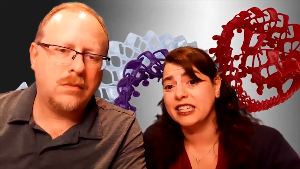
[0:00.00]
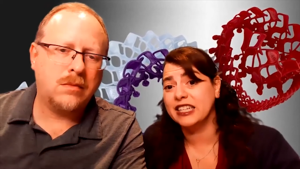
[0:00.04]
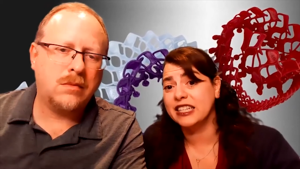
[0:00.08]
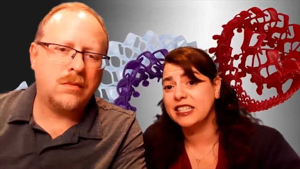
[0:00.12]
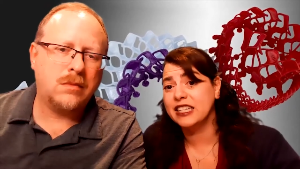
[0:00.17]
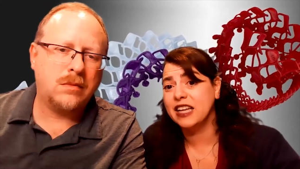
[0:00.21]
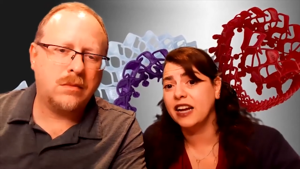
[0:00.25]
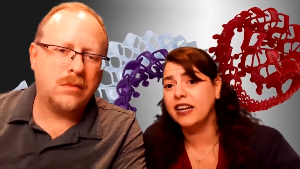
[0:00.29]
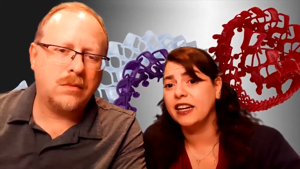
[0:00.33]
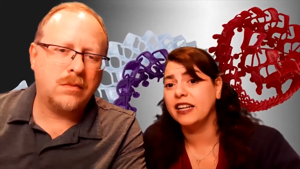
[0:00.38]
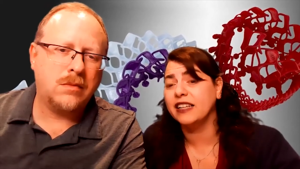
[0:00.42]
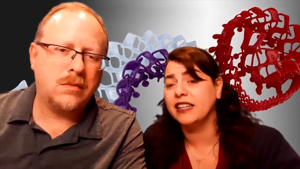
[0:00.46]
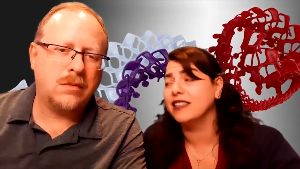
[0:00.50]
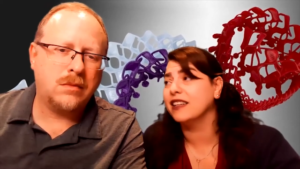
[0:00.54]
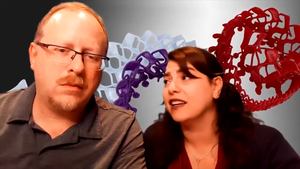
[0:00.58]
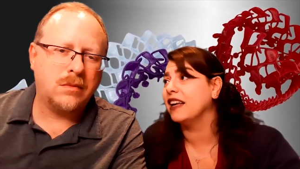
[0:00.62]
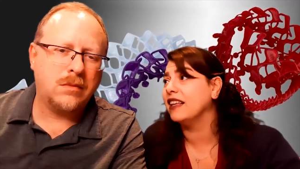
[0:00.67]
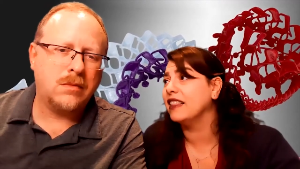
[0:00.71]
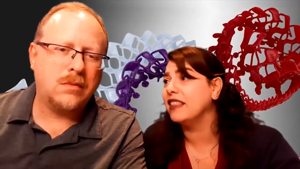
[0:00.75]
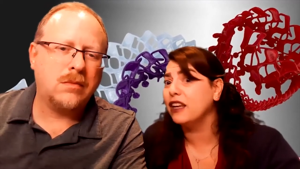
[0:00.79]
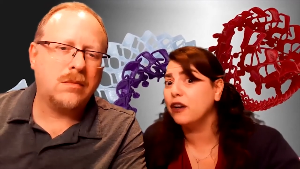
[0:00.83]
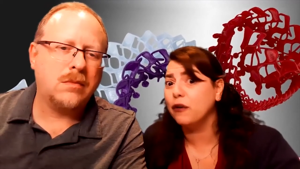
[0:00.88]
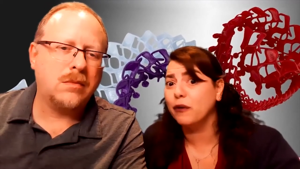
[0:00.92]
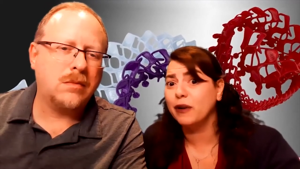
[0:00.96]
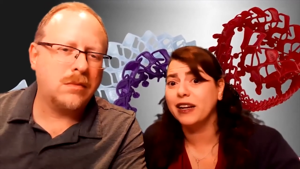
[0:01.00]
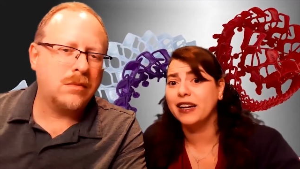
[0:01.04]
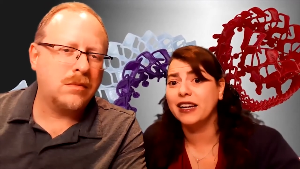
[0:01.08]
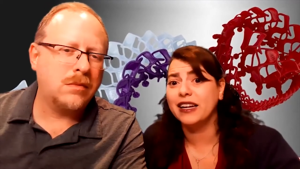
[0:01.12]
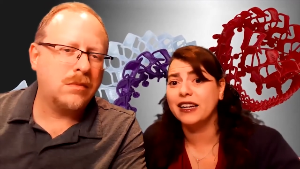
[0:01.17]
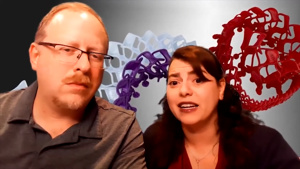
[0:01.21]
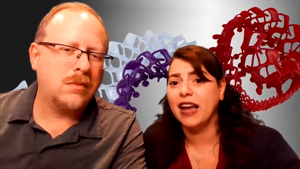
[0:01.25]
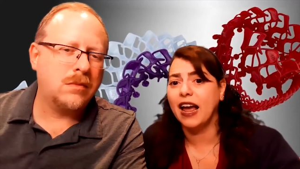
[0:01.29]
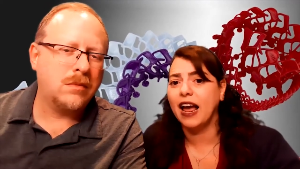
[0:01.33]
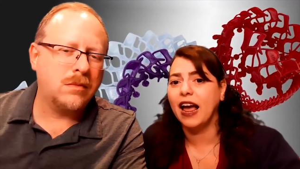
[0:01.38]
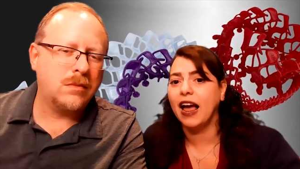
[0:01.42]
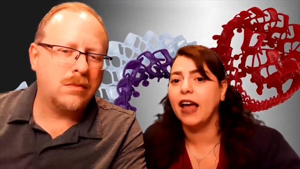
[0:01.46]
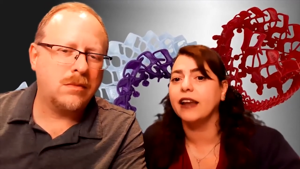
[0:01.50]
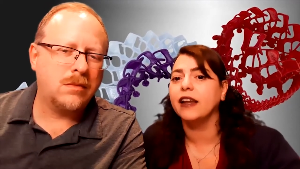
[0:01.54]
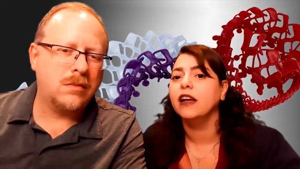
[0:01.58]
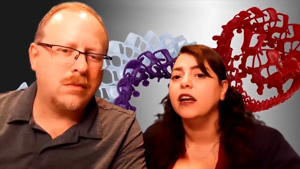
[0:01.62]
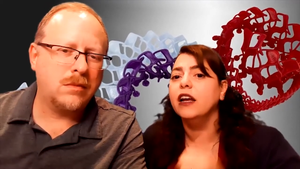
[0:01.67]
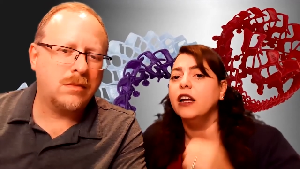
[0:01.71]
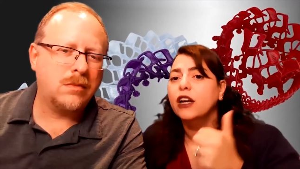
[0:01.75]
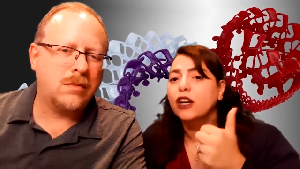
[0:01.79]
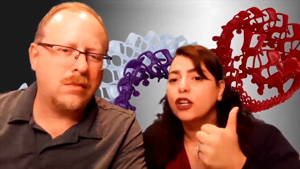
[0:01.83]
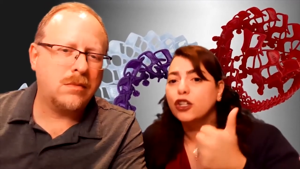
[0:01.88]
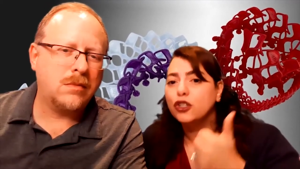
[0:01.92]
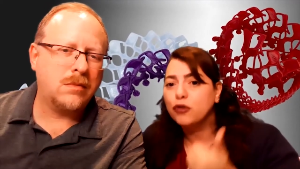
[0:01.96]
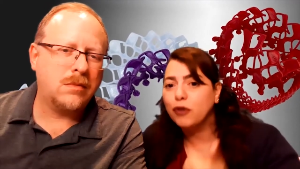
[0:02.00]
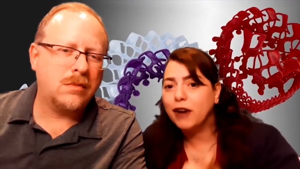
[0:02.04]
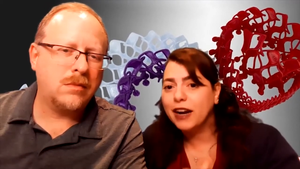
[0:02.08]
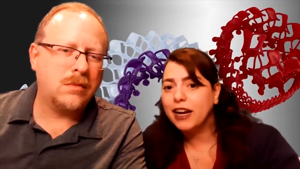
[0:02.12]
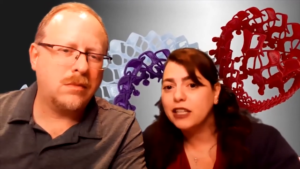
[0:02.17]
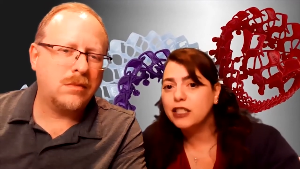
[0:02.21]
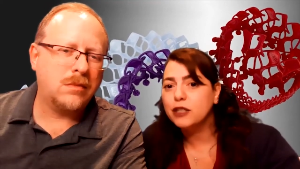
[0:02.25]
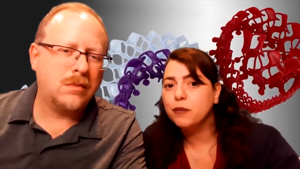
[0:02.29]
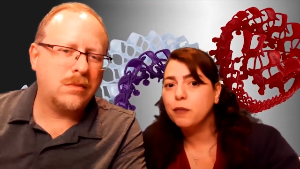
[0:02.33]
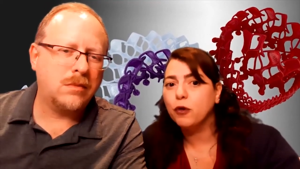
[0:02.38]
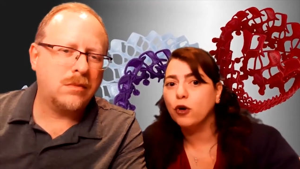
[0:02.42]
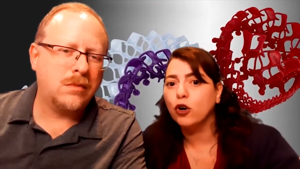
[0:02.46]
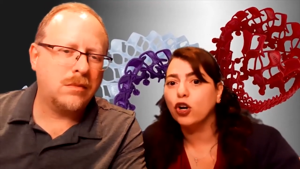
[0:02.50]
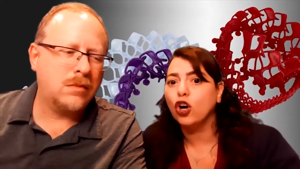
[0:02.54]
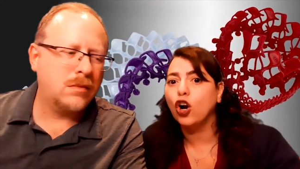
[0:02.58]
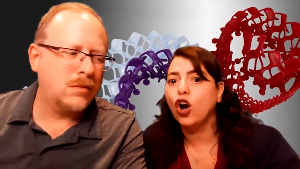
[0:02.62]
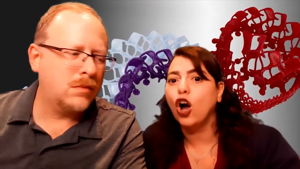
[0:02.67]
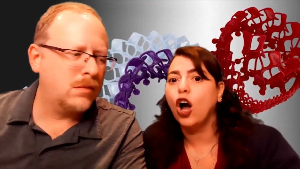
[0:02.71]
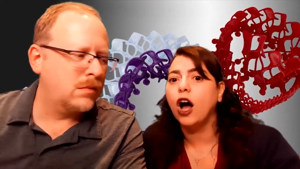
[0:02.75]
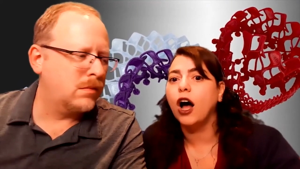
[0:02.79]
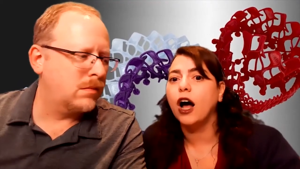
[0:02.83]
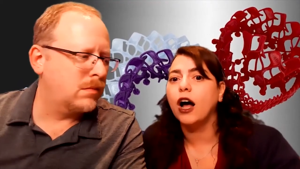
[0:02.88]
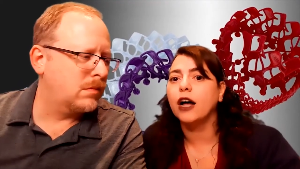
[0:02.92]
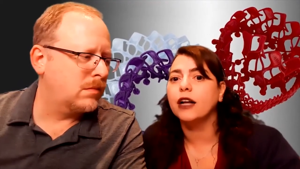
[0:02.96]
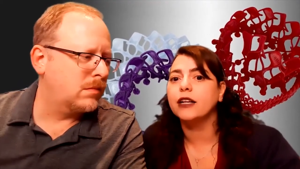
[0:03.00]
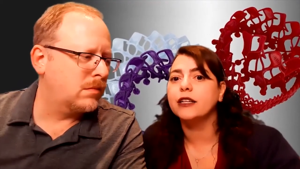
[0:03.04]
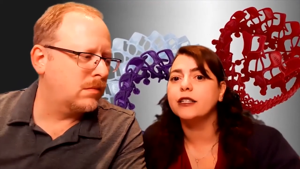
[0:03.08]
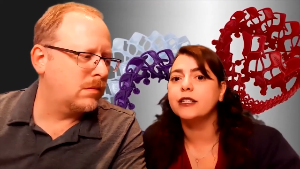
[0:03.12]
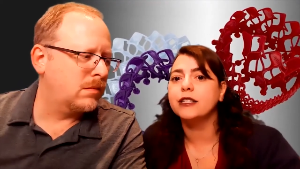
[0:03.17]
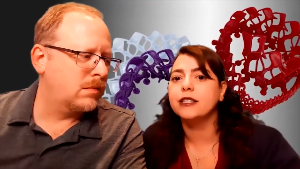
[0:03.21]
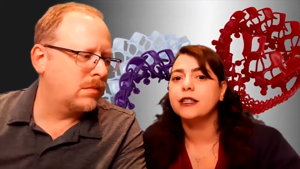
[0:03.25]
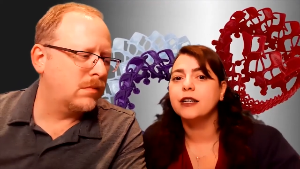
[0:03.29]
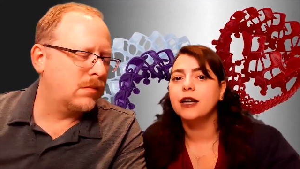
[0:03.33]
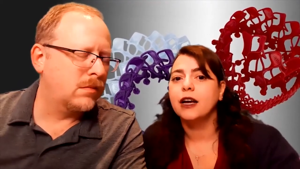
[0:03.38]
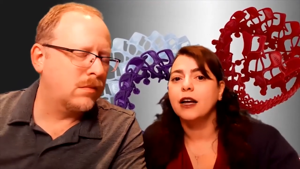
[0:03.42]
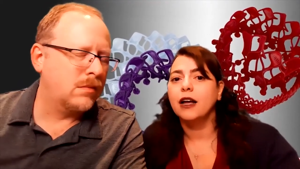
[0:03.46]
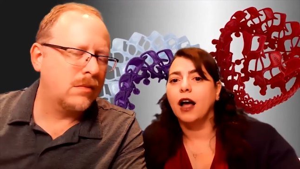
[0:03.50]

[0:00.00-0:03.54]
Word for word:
Speaker 1: design needs. And I think we need to add transport costs.